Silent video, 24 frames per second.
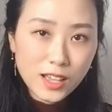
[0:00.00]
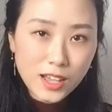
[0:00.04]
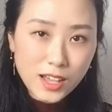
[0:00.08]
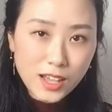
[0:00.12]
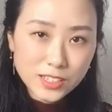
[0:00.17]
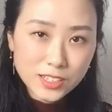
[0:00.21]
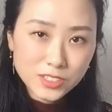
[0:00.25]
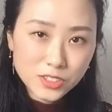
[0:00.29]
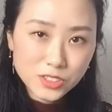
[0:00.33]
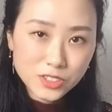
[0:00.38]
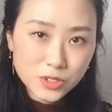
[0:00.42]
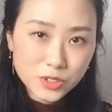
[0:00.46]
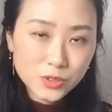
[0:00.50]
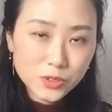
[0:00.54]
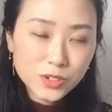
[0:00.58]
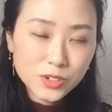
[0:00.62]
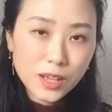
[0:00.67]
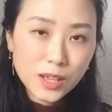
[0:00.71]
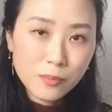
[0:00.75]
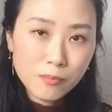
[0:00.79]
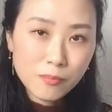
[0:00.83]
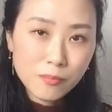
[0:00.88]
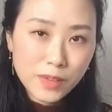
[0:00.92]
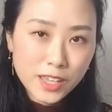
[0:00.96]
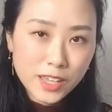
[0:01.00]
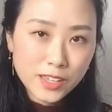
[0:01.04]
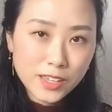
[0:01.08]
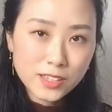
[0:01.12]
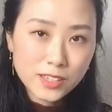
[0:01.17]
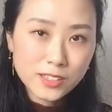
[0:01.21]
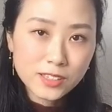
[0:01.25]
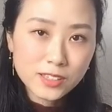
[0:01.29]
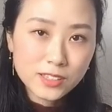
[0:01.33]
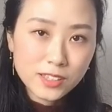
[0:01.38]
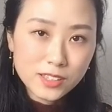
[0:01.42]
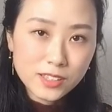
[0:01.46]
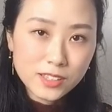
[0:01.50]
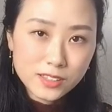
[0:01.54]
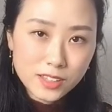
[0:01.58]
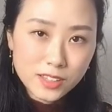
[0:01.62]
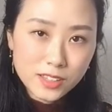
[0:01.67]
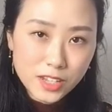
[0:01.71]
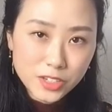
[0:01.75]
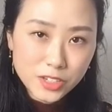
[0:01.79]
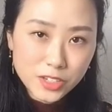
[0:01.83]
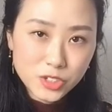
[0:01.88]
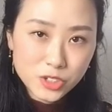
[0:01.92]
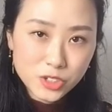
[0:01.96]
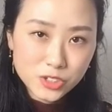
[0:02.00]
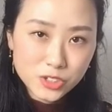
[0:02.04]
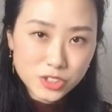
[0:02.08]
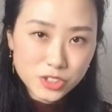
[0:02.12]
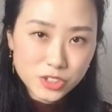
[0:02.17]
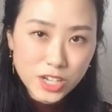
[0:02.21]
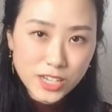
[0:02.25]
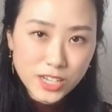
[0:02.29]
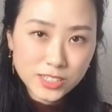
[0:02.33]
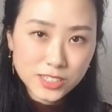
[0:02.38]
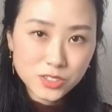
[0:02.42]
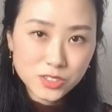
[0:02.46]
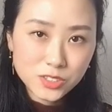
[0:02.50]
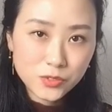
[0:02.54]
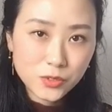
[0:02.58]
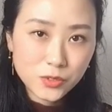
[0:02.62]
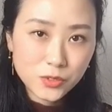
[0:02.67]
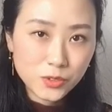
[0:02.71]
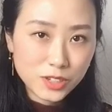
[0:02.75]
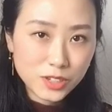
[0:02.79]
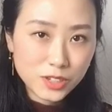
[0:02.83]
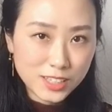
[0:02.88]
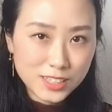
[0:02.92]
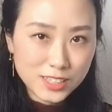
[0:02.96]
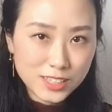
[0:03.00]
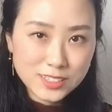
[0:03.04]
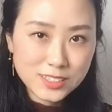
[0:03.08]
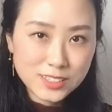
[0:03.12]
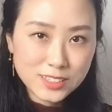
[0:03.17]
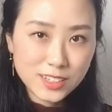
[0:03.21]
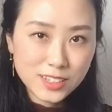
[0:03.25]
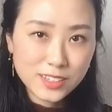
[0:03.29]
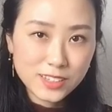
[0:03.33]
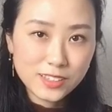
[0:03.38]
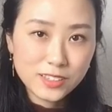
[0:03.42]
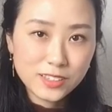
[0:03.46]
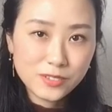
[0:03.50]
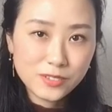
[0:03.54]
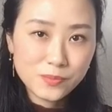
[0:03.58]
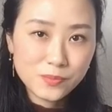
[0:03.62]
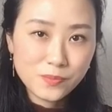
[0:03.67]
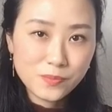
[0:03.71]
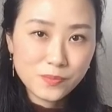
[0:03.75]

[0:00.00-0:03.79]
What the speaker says: I still can make delicious Chinese food easily.